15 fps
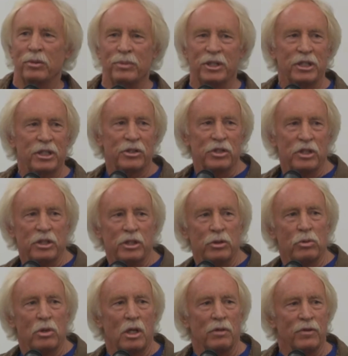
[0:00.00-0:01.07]
because he
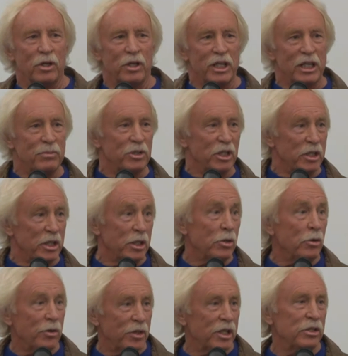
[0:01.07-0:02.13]
knew all of our names and he
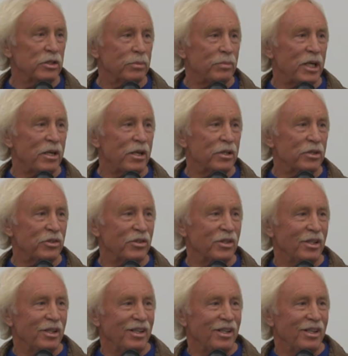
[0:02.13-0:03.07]
knew things about us.